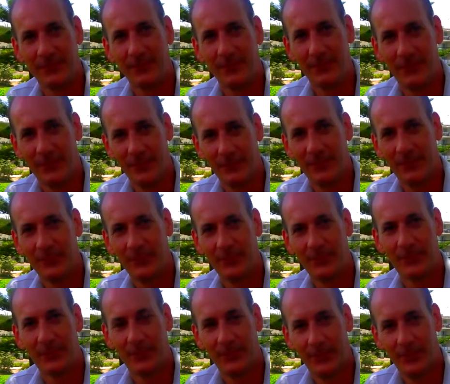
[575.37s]

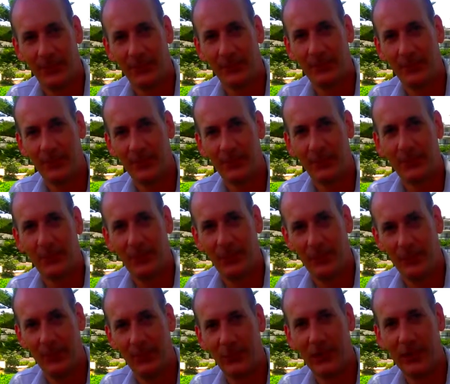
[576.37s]
insight into your
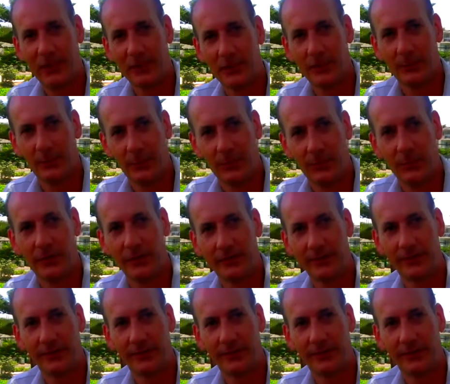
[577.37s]
game.